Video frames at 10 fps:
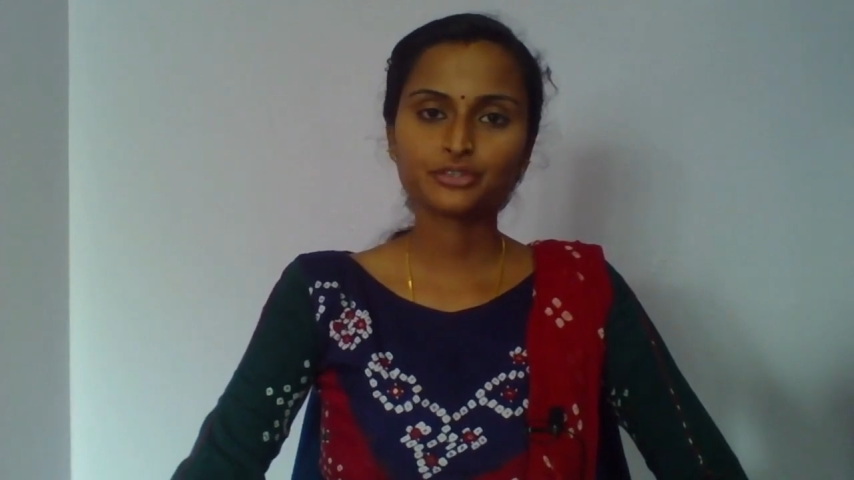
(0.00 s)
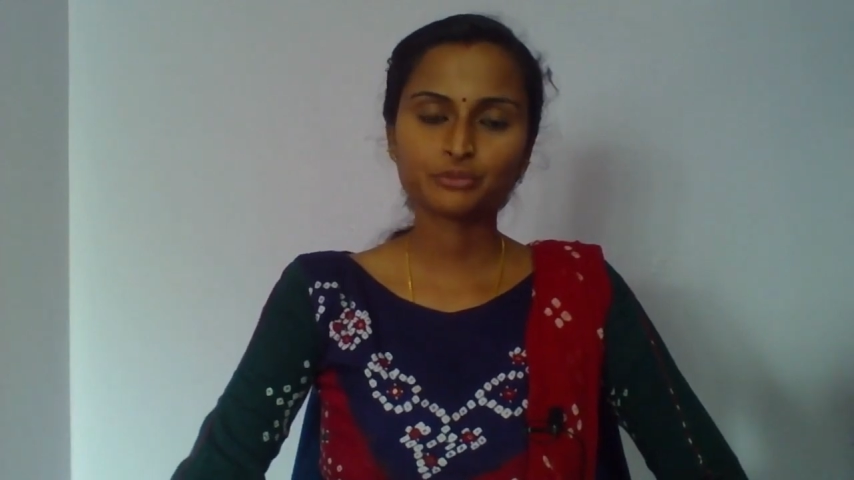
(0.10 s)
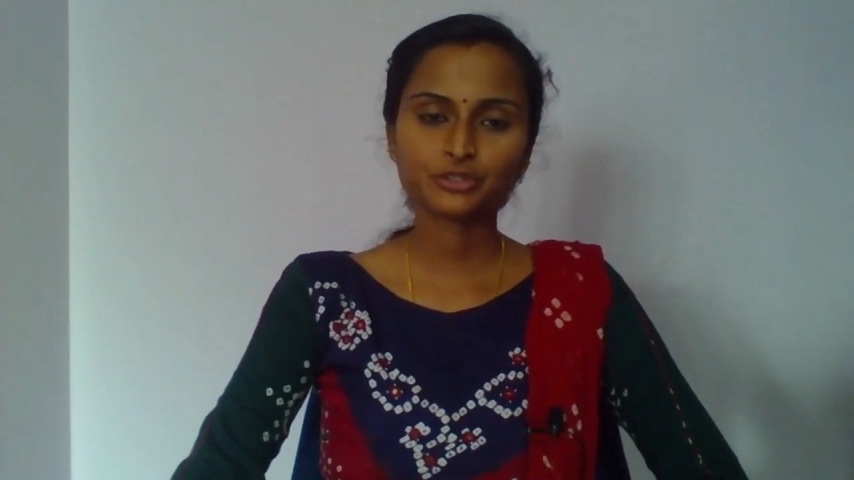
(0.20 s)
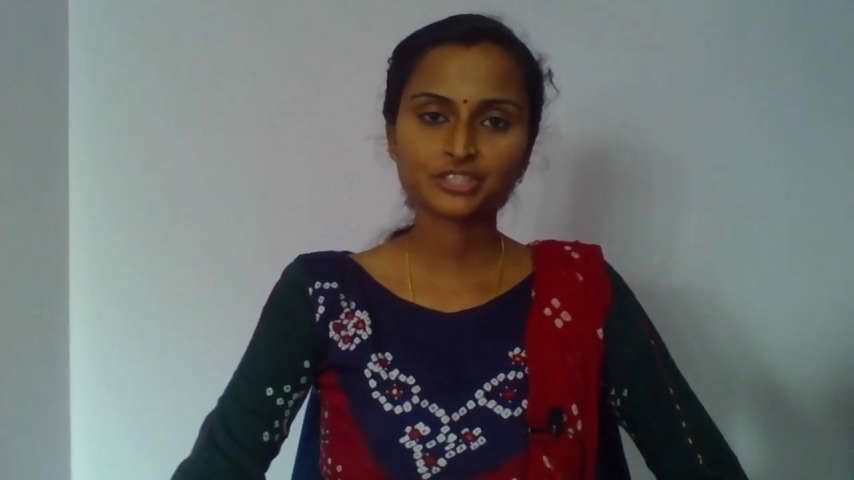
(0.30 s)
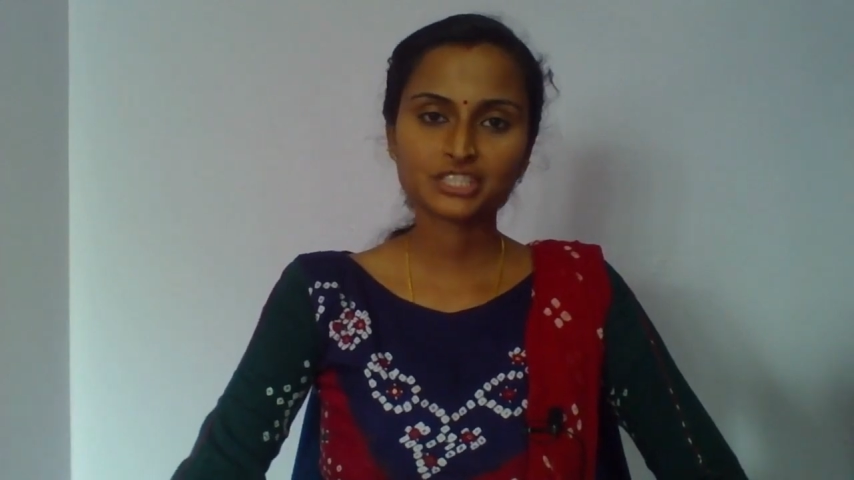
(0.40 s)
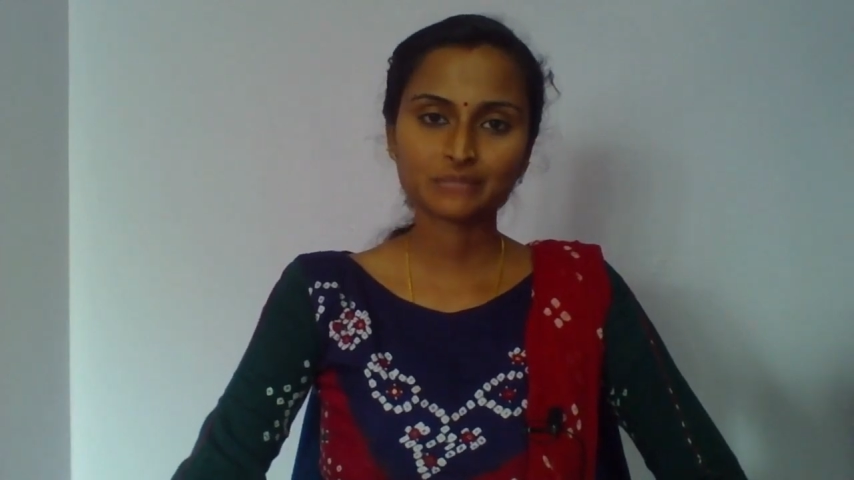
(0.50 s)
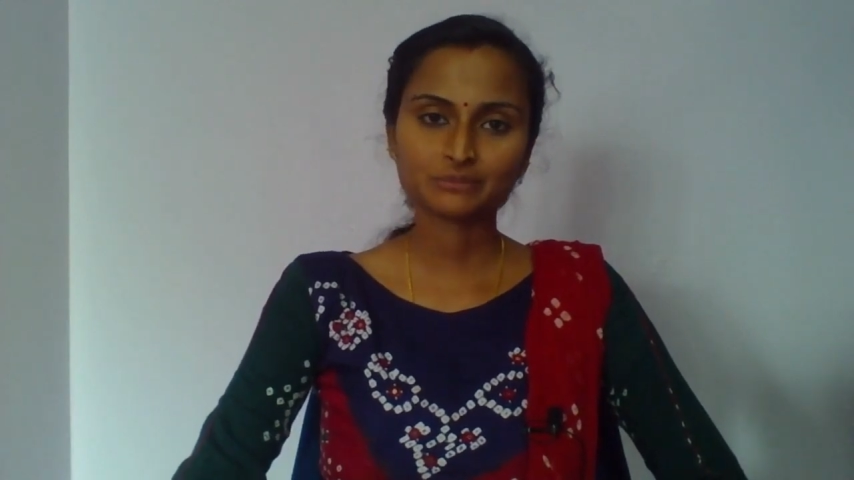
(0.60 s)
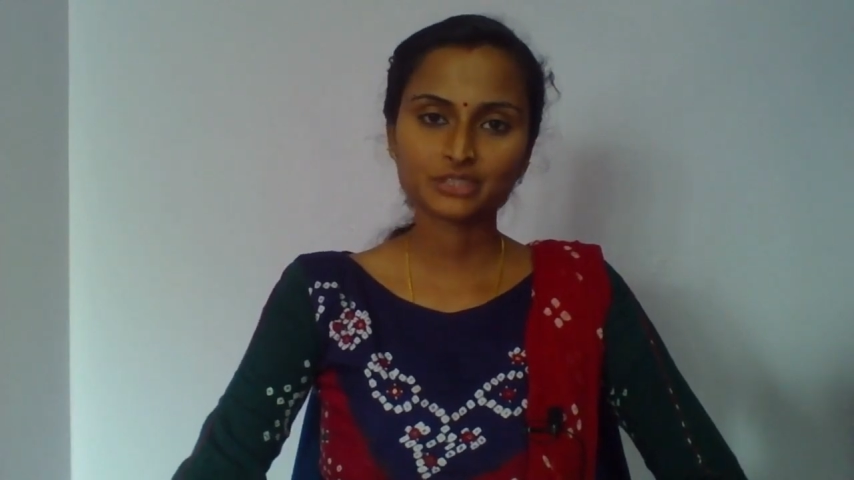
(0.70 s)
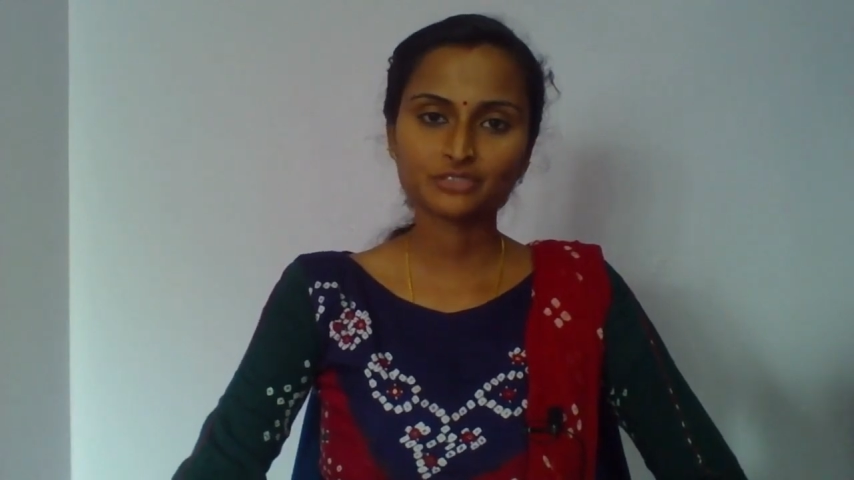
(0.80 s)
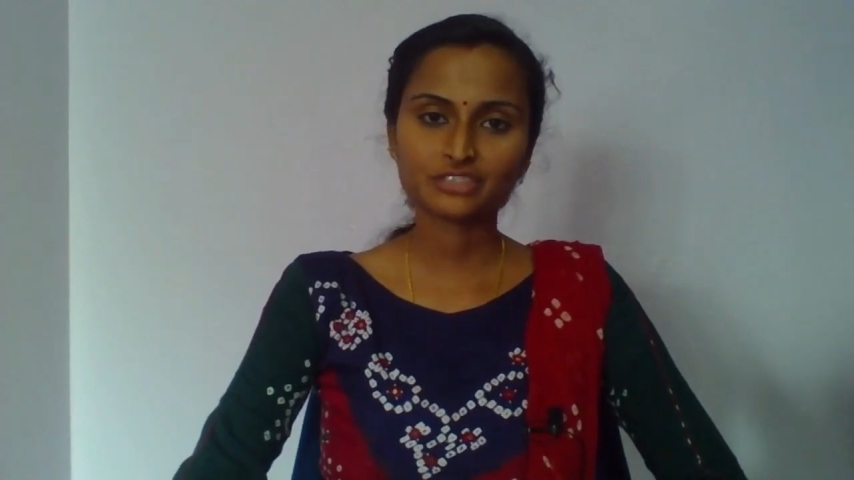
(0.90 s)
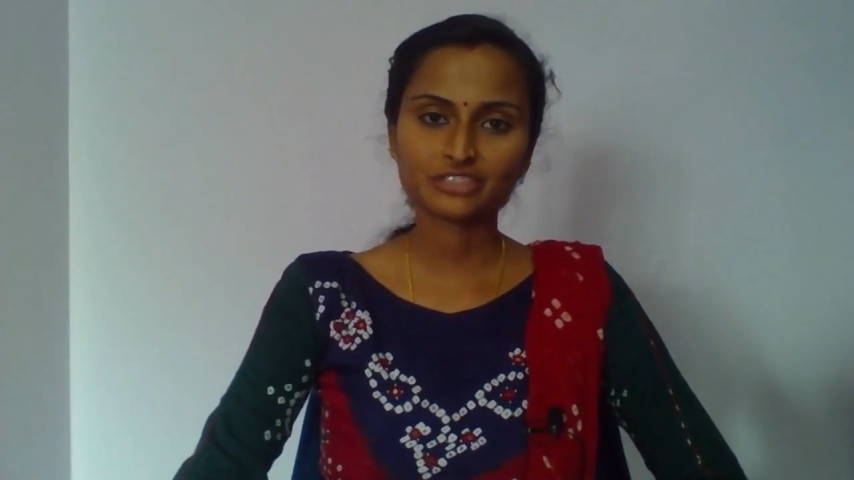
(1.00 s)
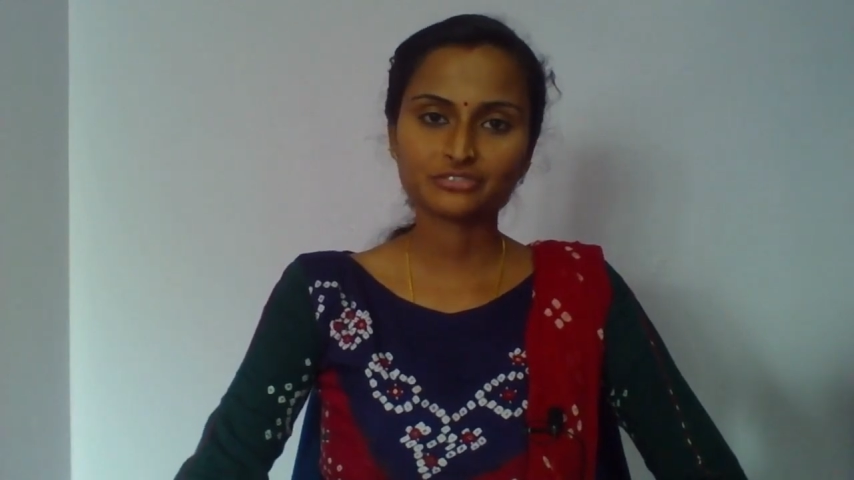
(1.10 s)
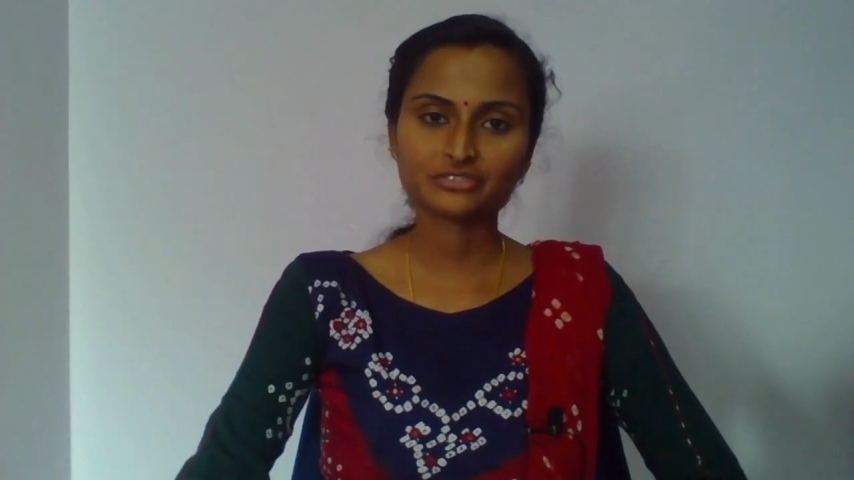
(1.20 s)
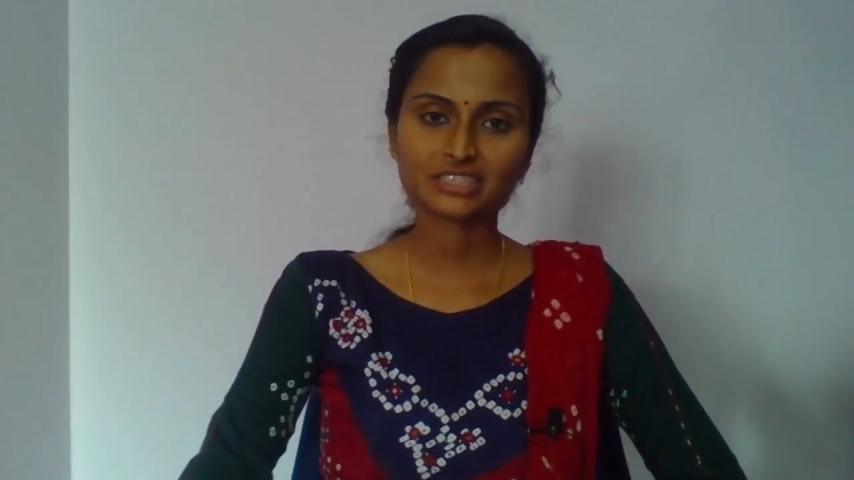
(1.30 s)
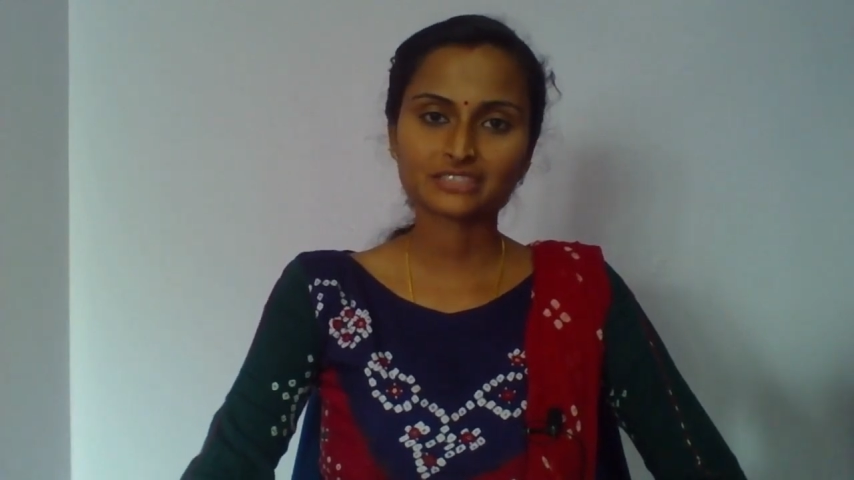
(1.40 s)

most types of refund.